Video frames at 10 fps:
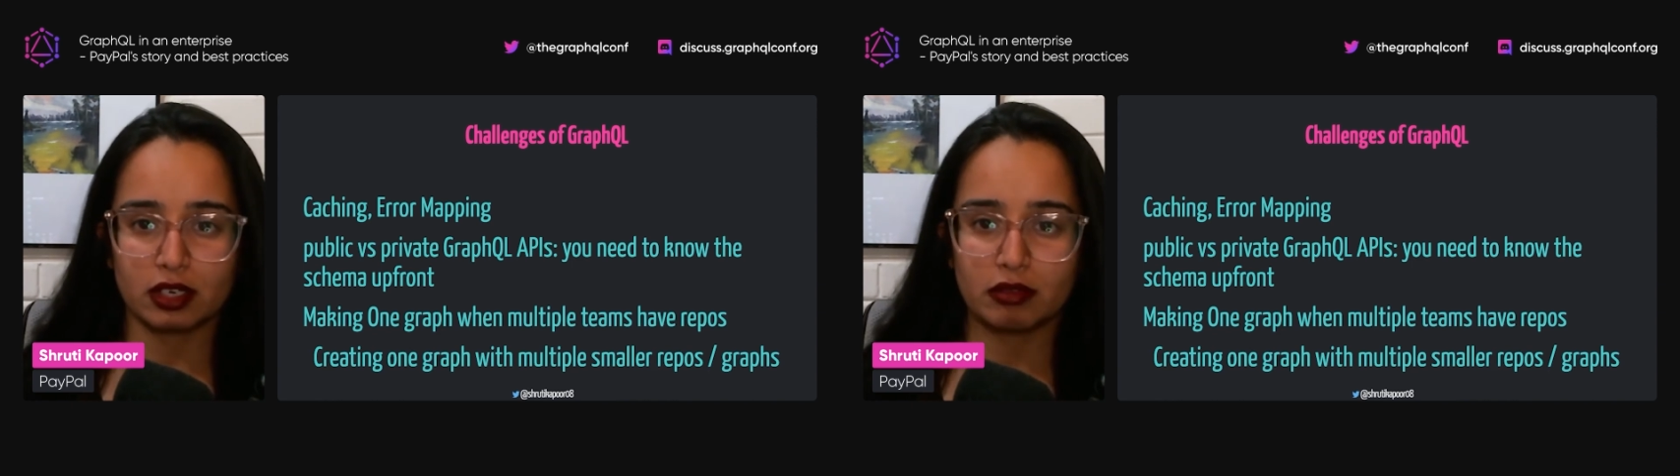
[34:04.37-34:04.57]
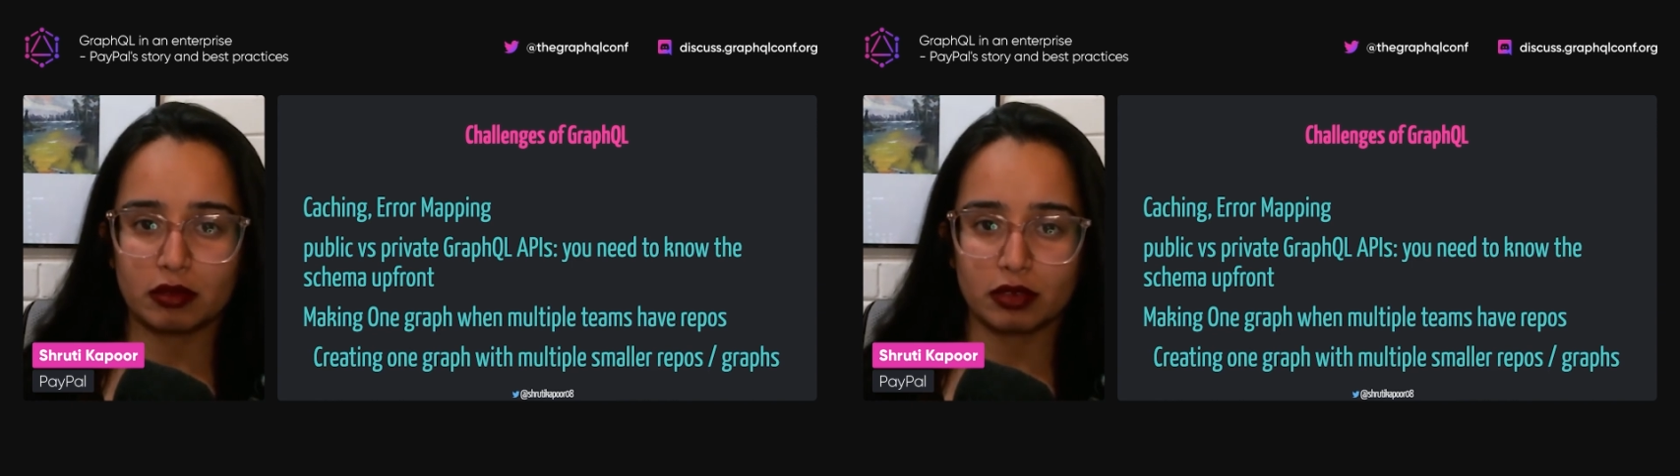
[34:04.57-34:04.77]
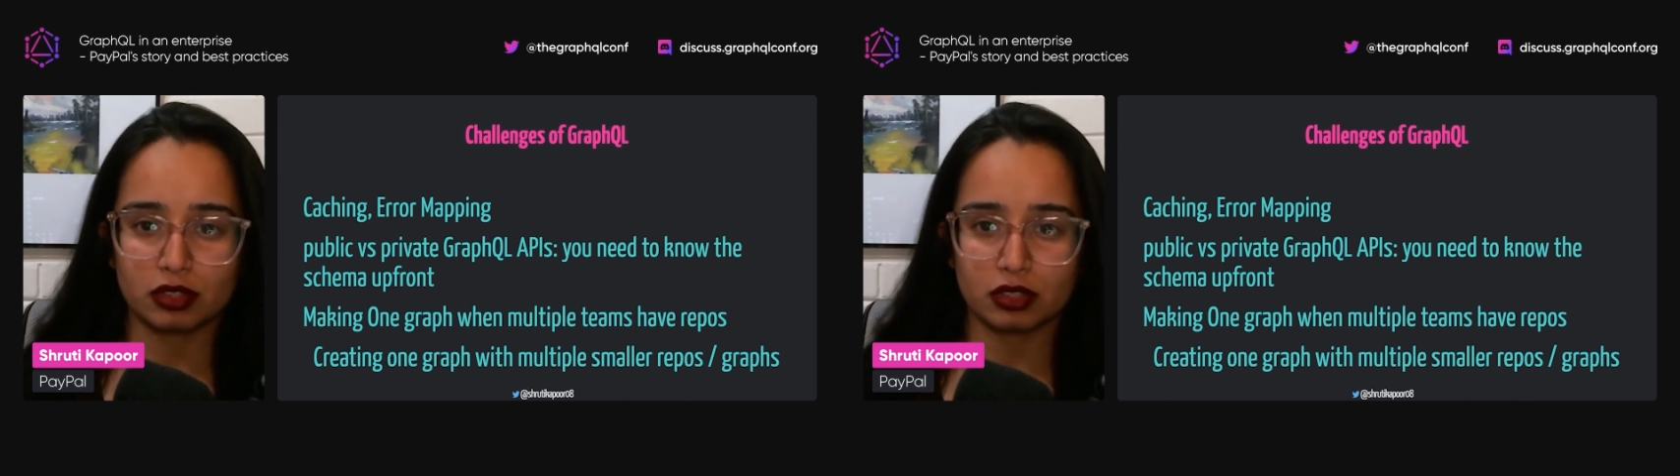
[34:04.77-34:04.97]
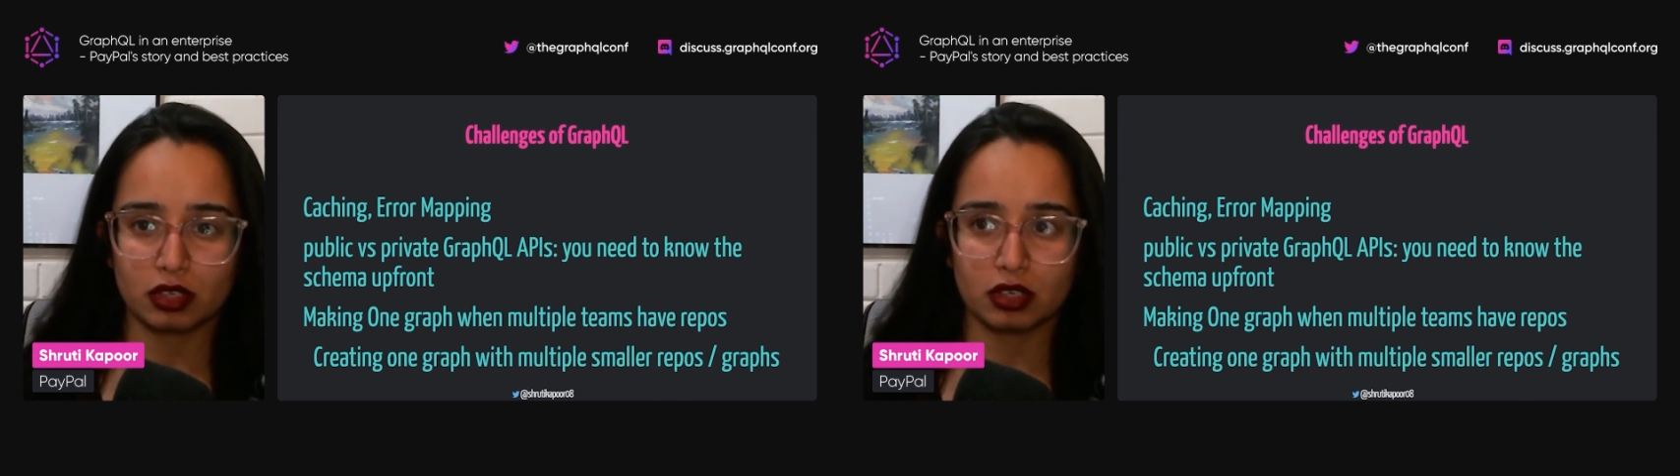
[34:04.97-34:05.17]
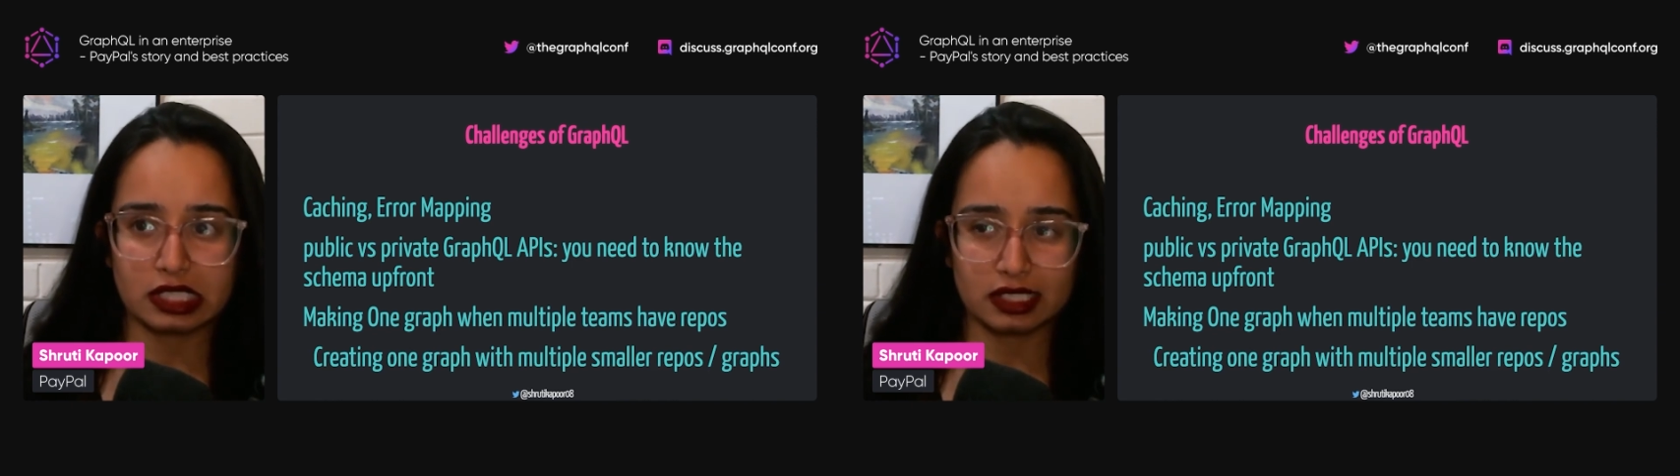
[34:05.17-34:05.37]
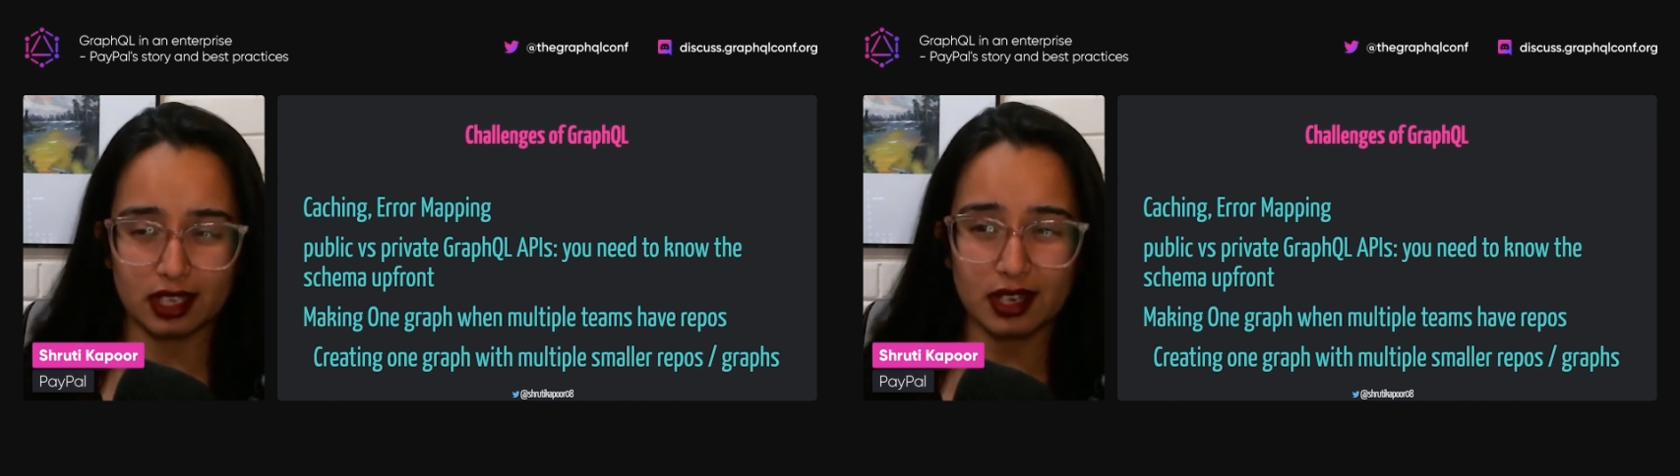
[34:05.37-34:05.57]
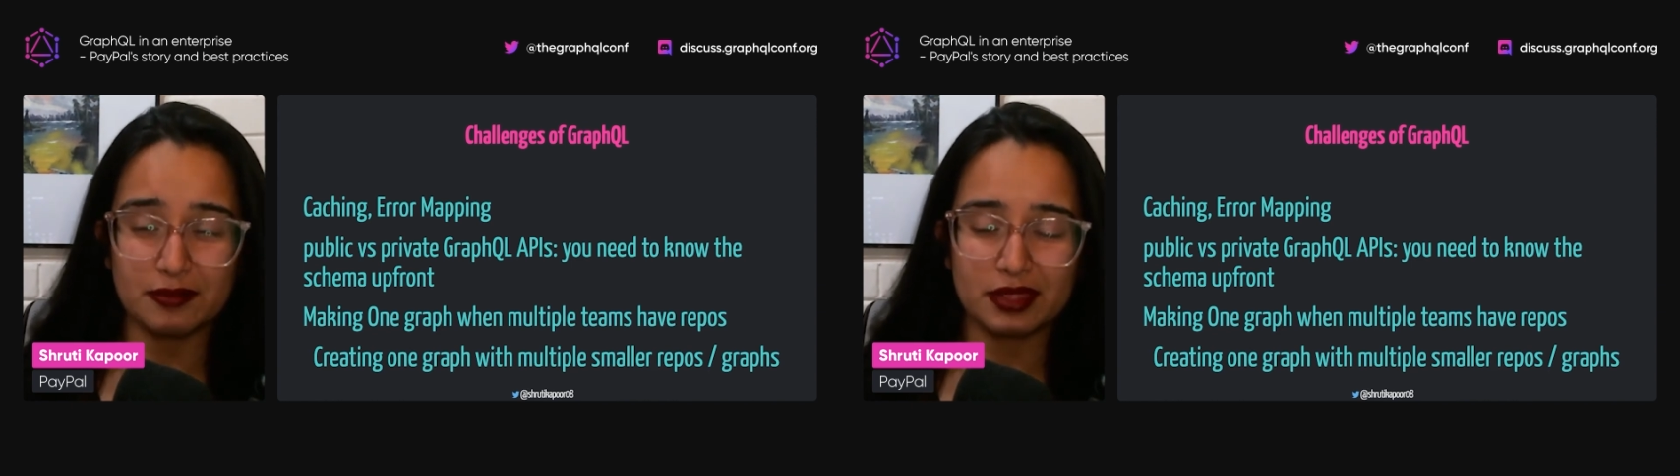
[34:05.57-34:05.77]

we were seeing.